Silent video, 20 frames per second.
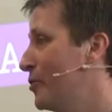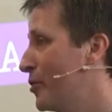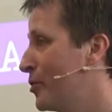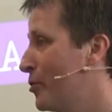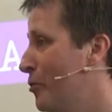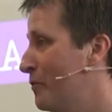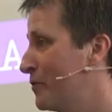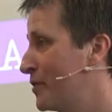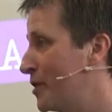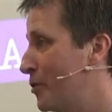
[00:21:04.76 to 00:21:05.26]
got to
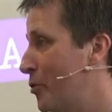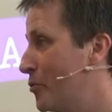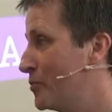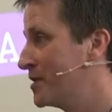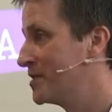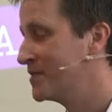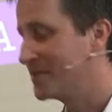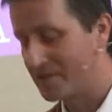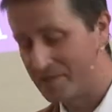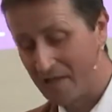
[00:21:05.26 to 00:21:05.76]
go for the long
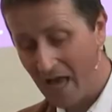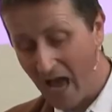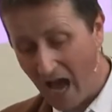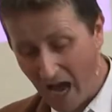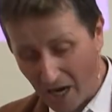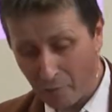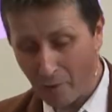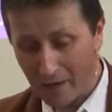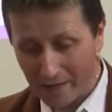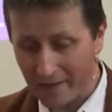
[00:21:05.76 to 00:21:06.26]
distance.
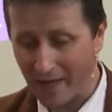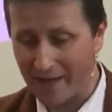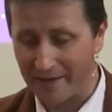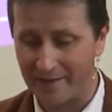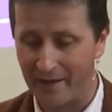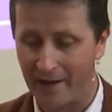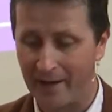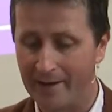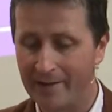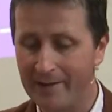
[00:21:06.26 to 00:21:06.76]
I quite
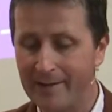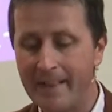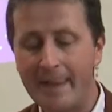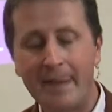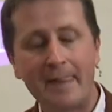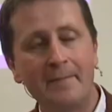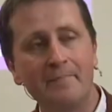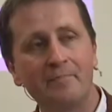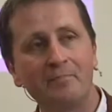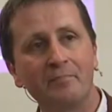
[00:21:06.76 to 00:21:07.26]
like that.
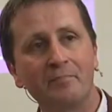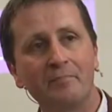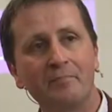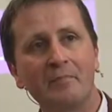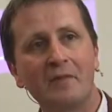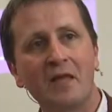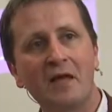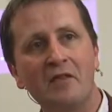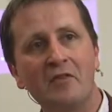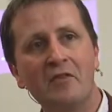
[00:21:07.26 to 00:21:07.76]

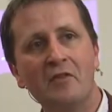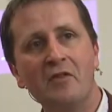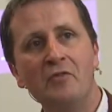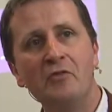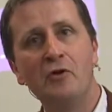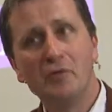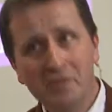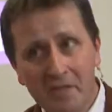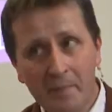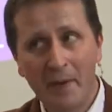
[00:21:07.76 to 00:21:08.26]

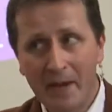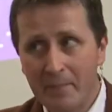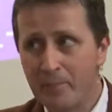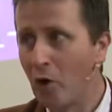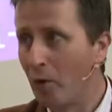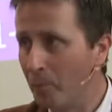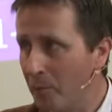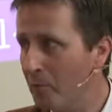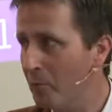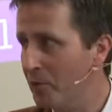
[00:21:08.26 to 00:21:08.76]
There is a big
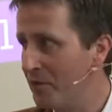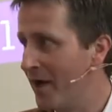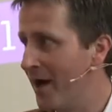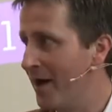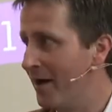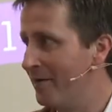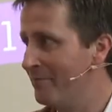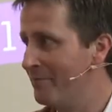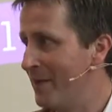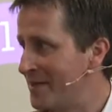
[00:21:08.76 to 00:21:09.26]
problem with
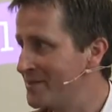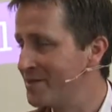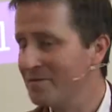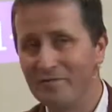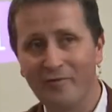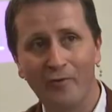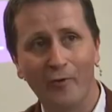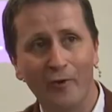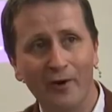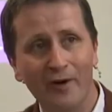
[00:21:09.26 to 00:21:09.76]
that
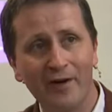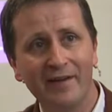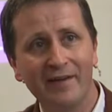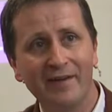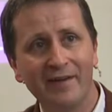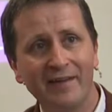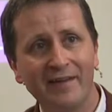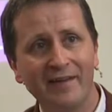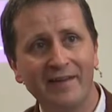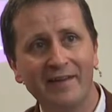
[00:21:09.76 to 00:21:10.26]
metaphor,
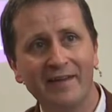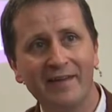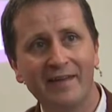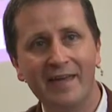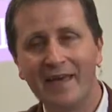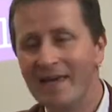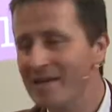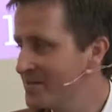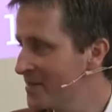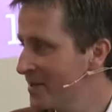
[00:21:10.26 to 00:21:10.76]

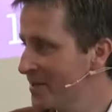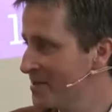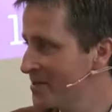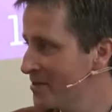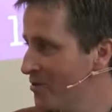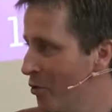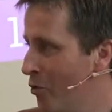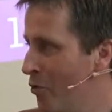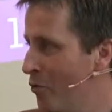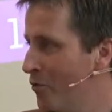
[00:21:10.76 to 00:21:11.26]
is that
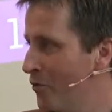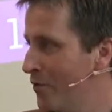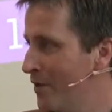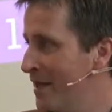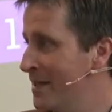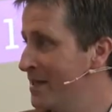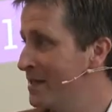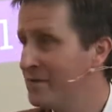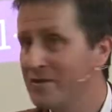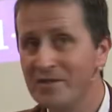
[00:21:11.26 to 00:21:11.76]
it's all
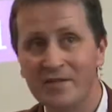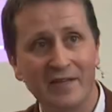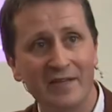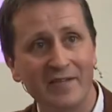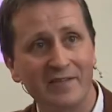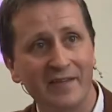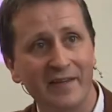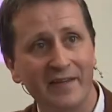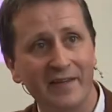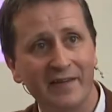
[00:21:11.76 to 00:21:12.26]

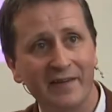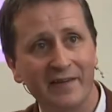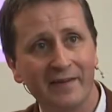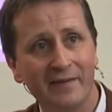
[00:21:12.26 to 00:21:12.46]
individualistic.